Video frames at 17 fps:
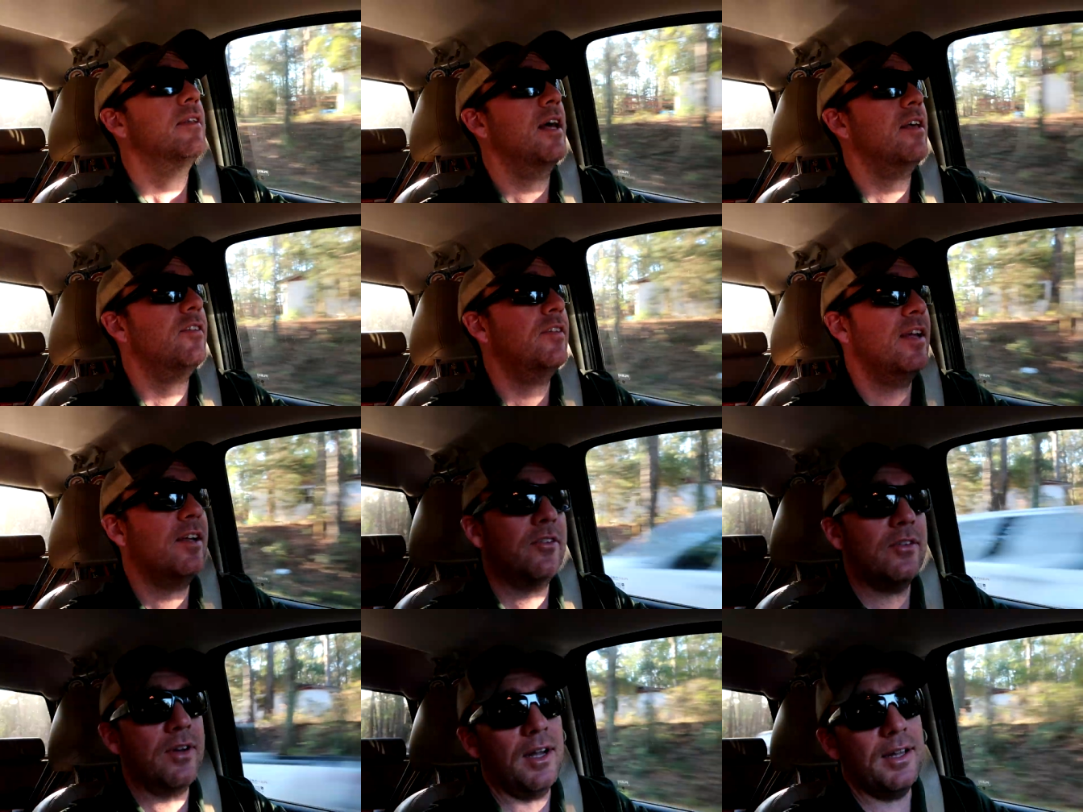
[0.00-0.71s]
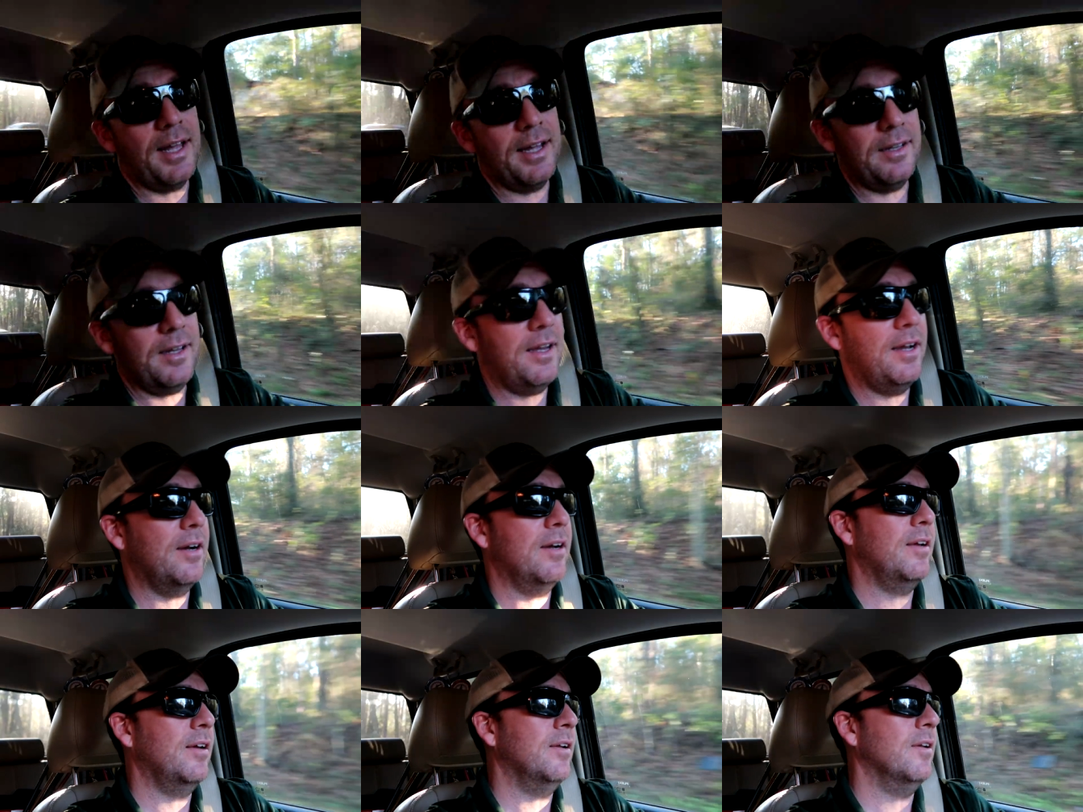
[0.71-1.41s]
That's the answer I like to
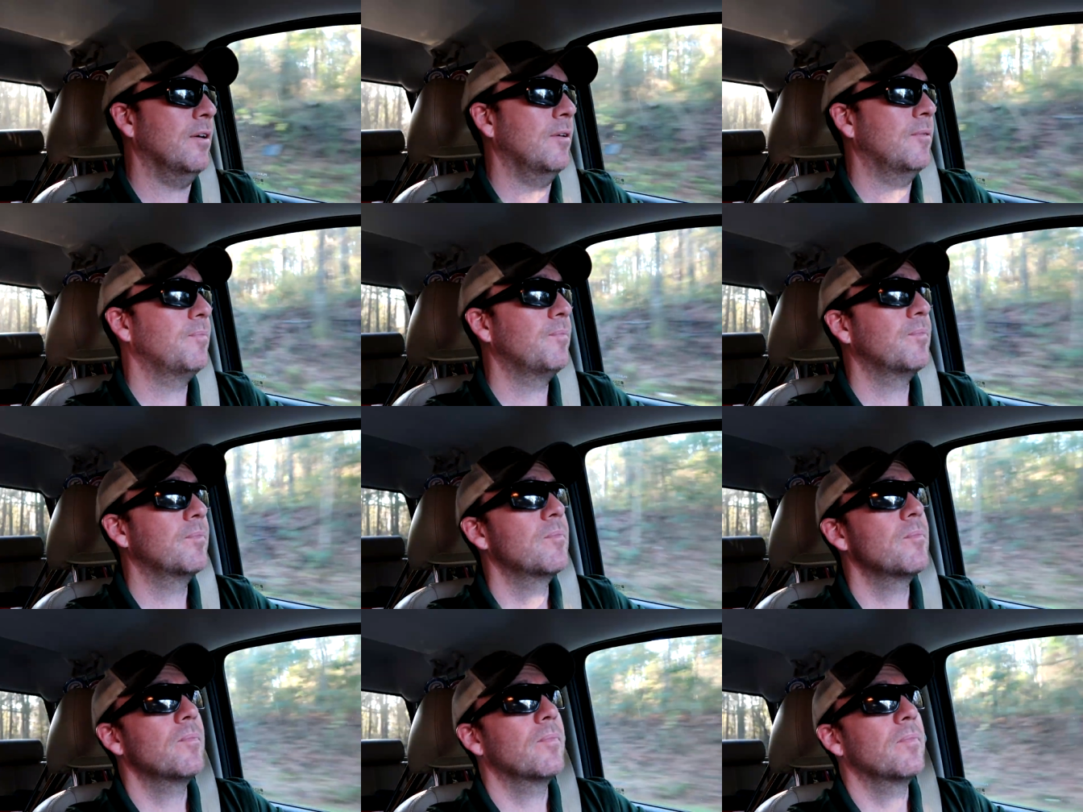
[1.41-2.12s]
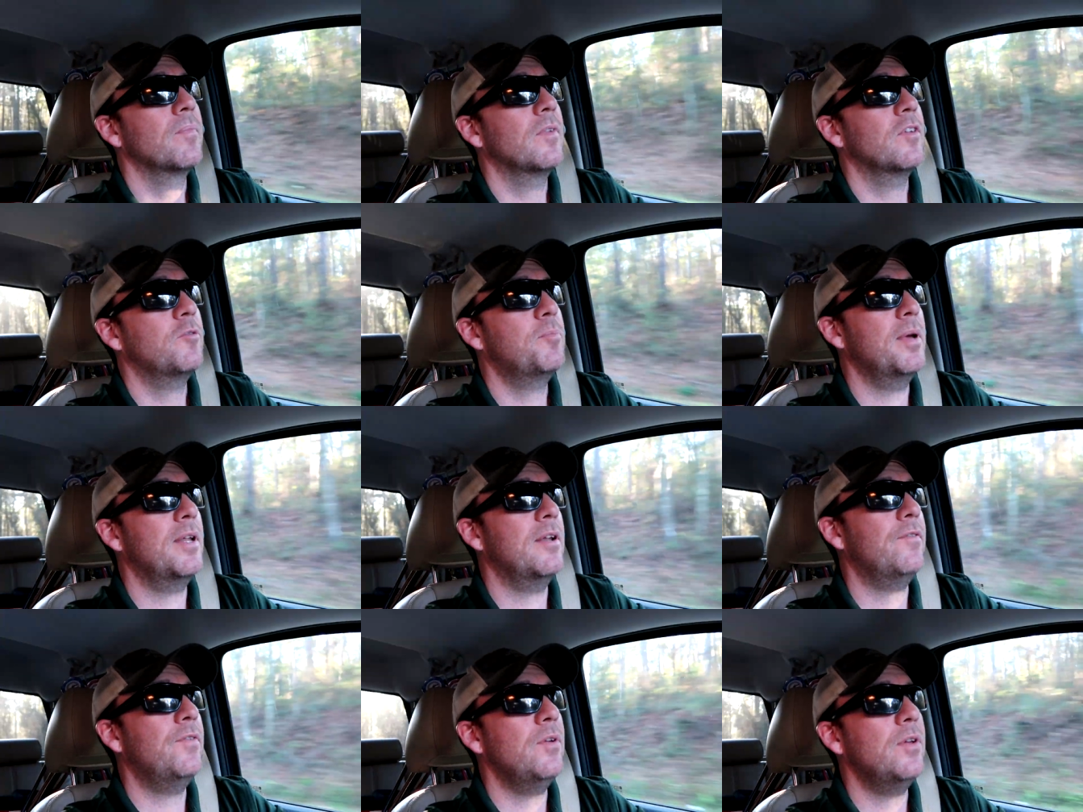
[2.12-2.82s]
hear, you know.
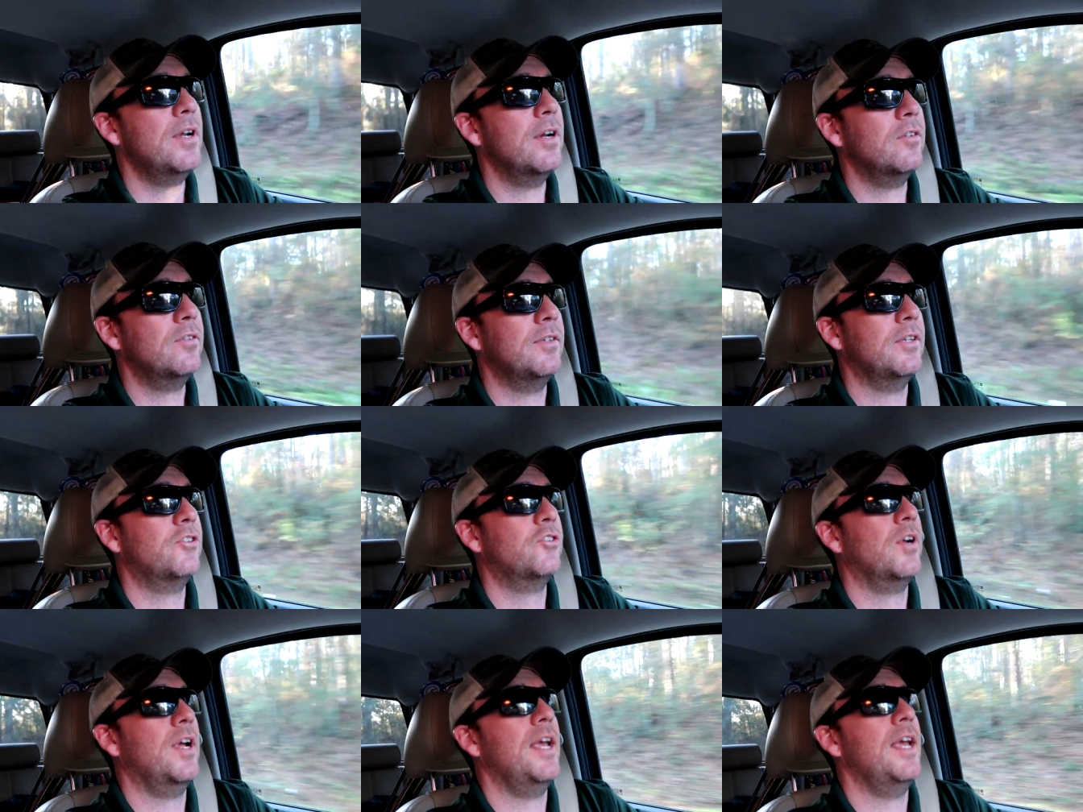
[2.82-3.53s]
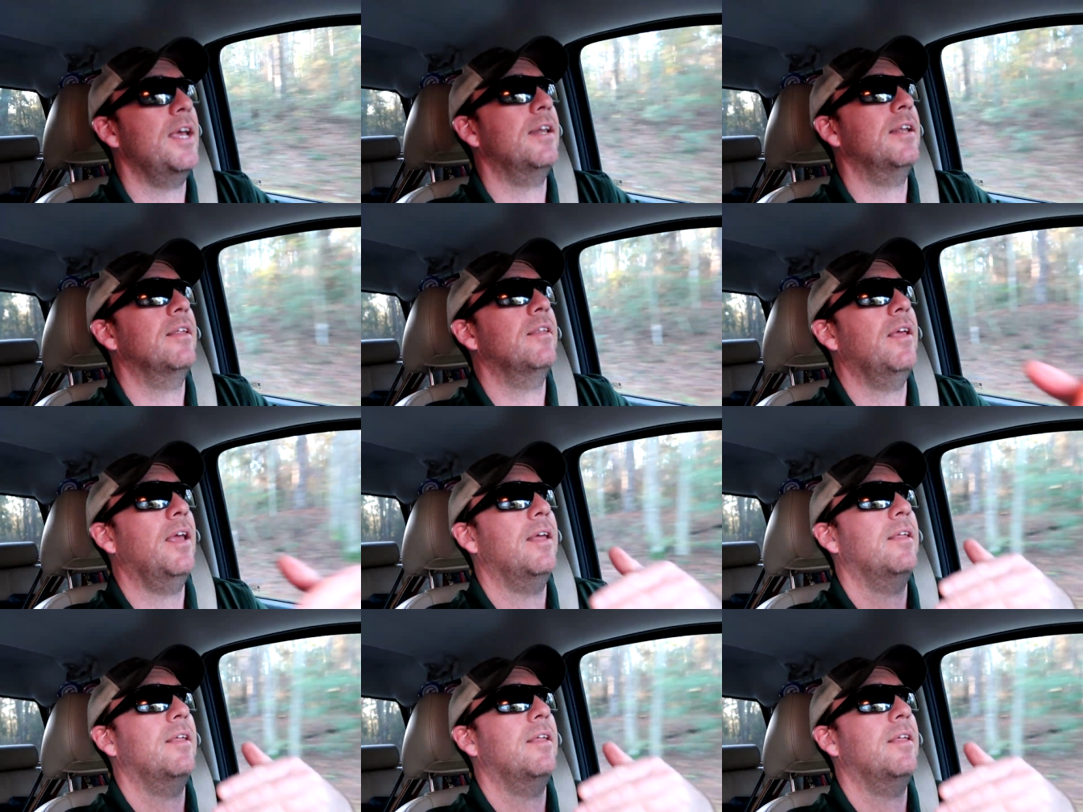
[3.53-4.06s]
Spent a few years in the trade and,